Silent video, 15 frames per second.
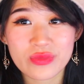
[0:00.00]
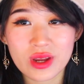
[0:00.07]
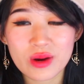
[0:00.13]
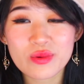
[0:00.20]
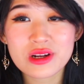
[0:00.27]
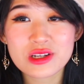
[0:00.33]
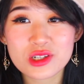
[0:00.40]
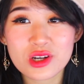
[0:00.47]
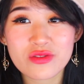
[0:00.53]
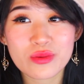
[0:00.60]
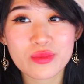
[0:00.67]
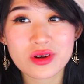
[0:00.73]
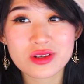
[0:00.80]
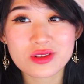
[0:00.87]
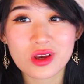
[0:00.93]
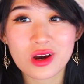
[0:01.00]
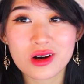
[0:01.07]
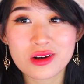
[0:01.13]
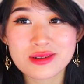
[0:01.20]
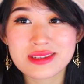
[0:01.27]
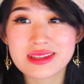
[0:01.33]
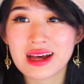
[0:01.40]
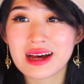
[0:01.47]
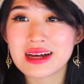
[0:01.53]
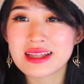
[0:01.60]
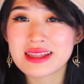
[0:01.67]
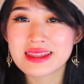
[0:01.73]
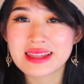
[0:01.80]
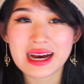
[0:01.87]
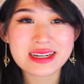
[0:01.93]
I'm pretty sure for most girls,
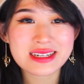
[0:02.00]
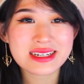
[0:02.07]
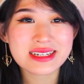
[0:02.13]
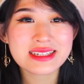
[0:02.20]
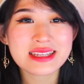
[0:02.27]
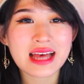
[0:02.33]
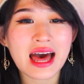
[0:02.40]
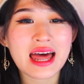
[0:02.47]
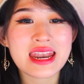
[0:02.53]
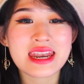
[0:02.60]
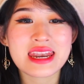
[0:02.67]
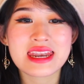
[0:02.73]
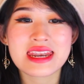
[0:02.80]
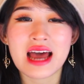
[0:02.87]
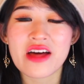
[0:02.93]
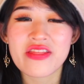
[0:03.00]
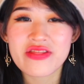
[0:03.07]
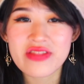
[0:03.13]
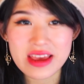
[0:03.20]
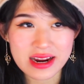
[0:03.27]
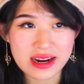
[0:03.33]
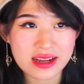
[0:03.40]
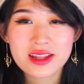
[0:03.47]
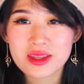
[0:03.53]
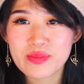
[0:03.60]
that does nothing.